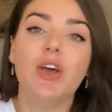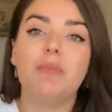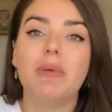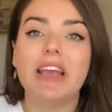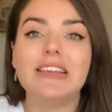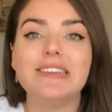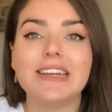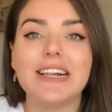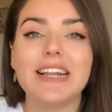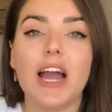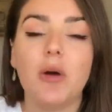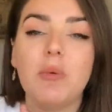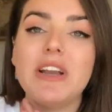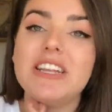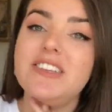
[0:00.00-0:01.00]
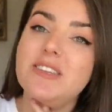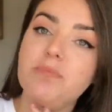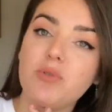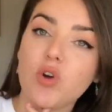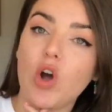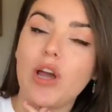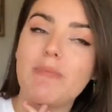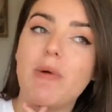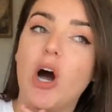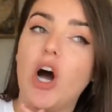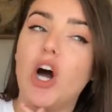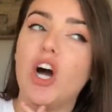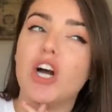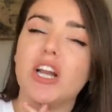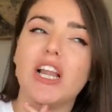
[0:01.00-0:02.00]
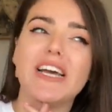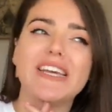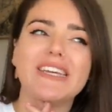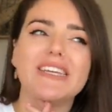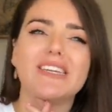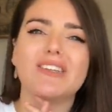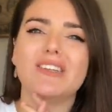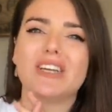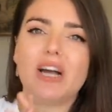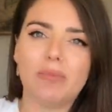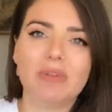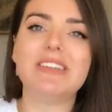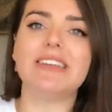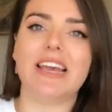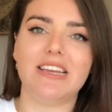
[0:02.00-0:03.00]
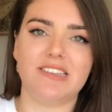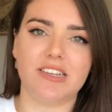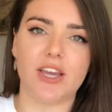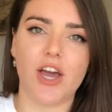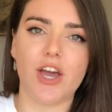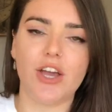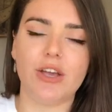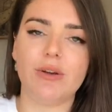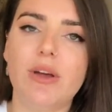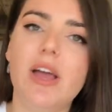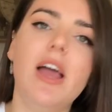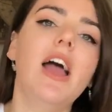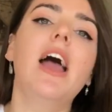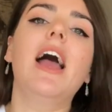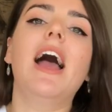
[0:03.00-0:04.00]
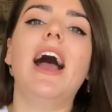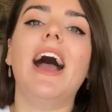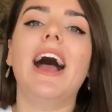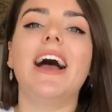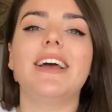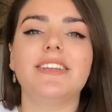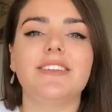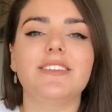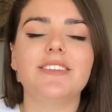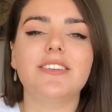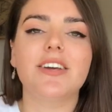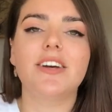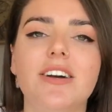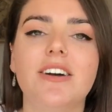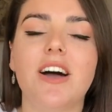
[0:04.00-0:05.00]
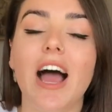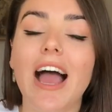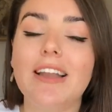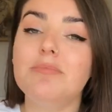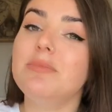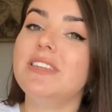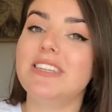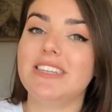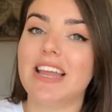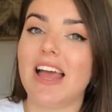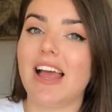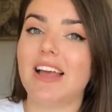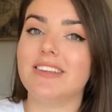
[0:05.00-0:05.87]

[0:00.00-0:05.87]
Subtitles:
basically I went into Primark like a couple of days ago and I hadn't been there